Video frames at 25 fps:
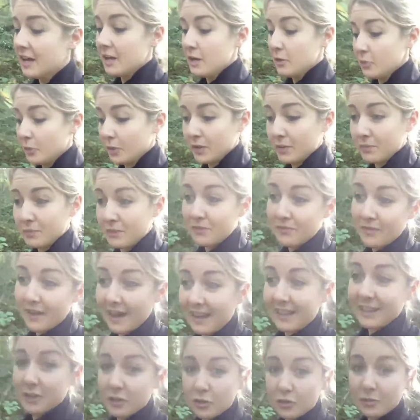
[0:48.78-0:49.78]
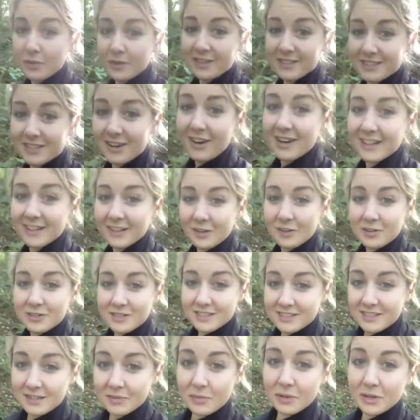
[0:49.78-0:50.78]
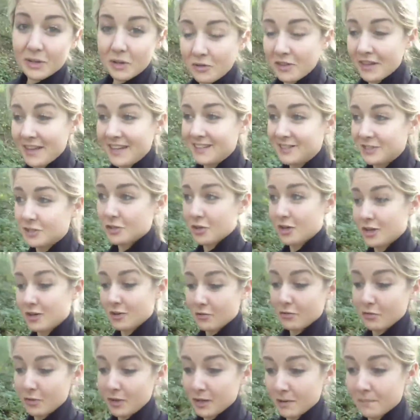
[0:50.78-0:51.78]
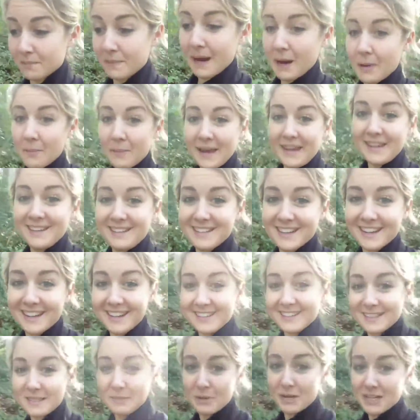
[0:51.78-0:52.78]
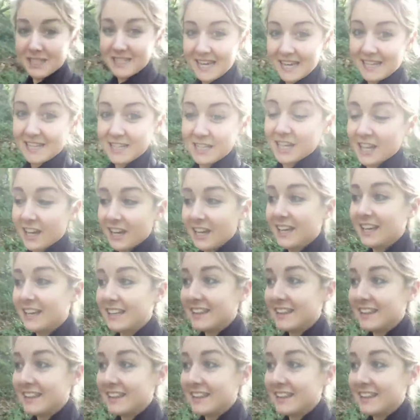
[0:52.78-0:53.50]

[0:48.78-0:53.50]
we can be fairly good with the diagnosis if we know the history and if we can palpate it and it's a bit tender